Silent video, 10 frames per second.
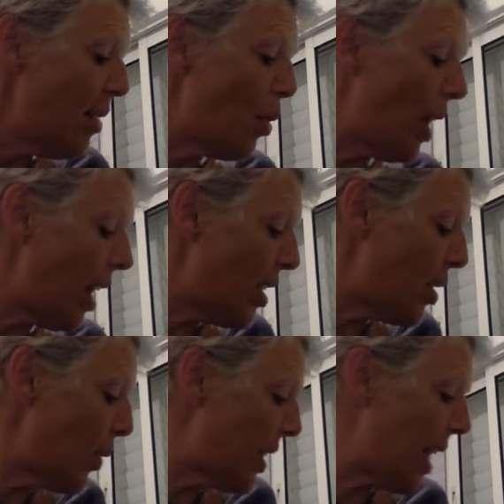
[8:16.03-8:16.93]
Boy, I got
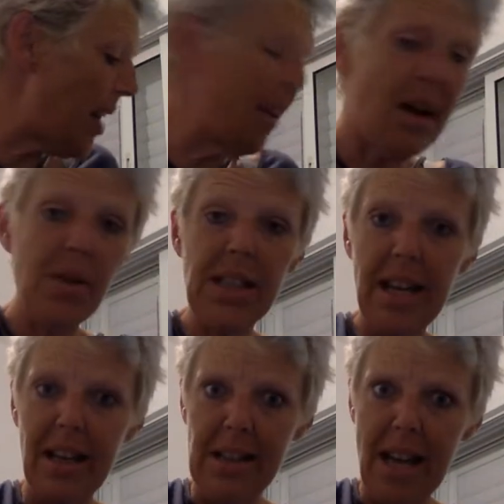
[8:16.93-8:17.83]
so excited. I was
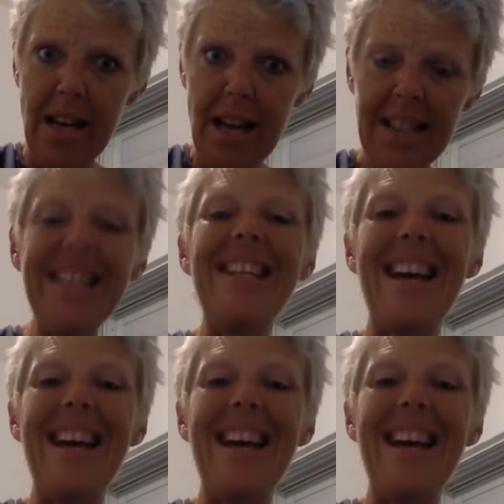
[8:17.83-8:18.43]
like, is that 19?